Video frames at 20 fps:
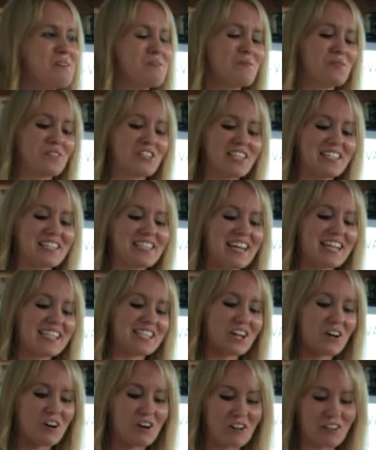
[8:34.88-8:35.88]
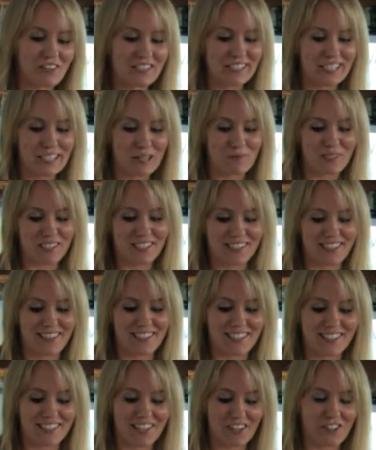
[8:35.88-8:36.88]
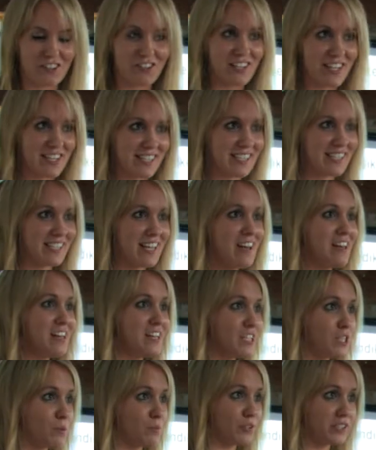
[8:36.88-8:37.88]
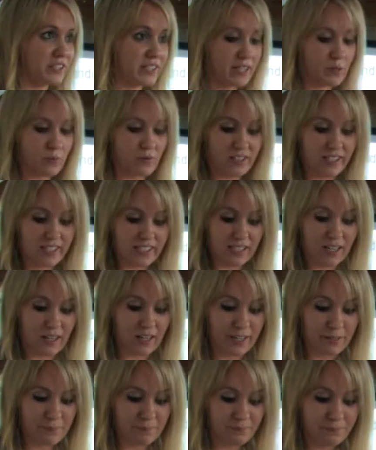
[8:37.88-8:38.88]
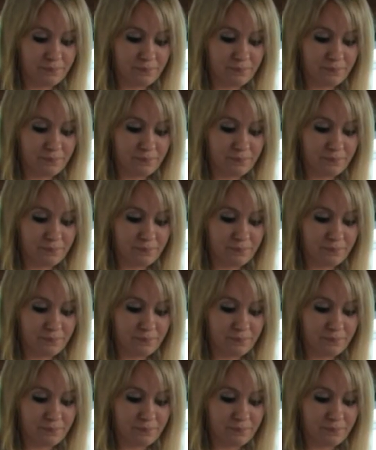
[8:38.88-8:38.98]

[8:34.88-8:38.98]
which contains all the substance that the designer needs to proceed with the design.